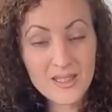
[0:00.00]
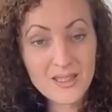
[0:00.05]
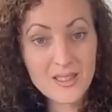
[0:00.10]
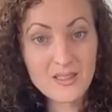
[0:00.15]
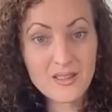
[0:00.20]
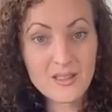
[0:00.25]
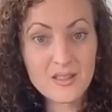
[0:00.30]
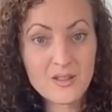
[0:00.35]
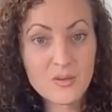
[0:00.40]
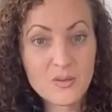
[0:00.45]

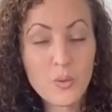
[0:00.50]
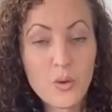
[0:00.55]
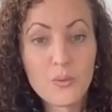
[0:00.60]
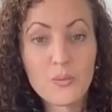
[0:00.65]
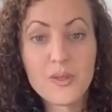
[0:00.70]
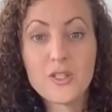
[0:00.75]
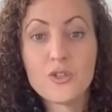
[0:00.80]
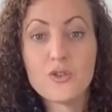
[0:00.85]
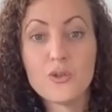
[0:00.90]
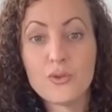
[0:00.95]
This is what
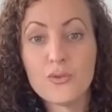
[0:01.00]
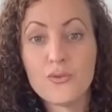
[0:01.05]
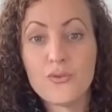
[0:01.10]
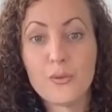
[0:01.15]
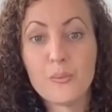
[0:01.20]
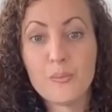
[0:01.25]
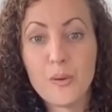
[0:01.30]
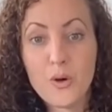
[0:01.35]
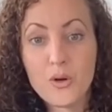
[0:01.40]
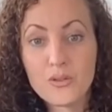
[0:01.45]
we do
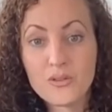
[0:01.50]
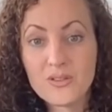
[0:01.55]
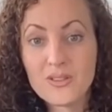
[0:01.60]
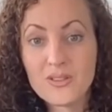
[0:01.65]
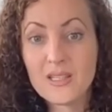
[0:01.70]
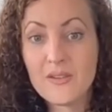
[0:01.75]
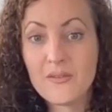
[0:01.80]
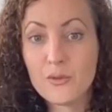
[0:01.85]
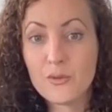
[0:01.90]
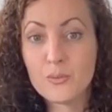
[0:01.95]
for pons
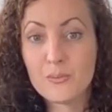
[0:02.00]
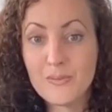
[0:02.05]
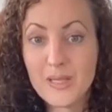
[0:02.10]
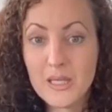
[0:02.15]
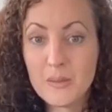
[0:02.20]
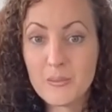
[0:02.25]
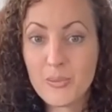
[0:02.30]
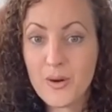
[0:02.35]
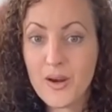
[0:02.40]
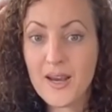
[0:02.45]
level,
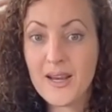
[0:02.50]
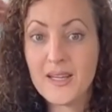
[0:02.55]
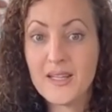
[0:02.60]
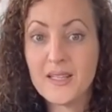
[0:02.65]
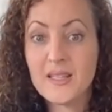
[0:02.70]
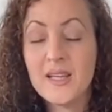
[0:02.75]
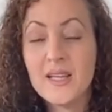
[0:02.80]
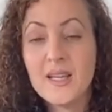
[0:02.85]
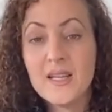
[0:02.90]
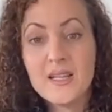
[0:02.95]

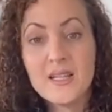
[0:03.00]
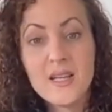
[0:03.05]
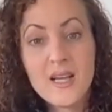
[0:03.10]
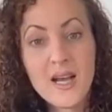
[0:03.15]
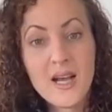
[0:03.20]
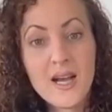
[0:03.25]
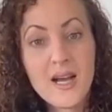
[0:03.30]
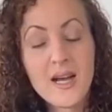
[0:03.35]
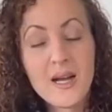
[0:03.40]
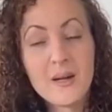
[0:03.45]
midbrain,
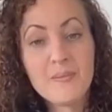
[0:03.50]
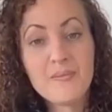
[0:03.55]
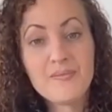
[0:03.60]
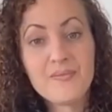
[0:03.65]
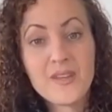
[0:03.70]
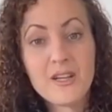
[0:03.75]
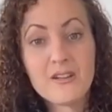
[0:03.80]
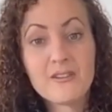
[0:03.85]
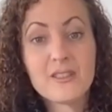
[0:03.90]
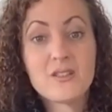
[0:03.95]

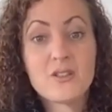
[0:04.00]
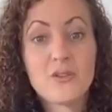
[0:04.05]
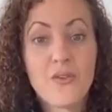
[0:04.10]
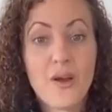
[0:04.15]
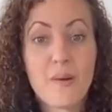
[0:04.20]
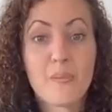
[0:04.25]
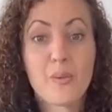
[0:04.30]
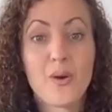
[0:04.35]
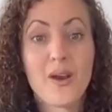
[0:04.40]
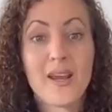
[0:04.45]
areas of
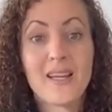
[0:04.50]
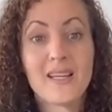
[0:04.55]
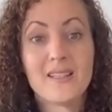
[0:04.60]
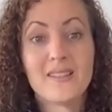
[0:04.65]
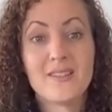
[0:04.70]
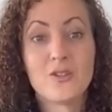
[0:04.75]
our brain.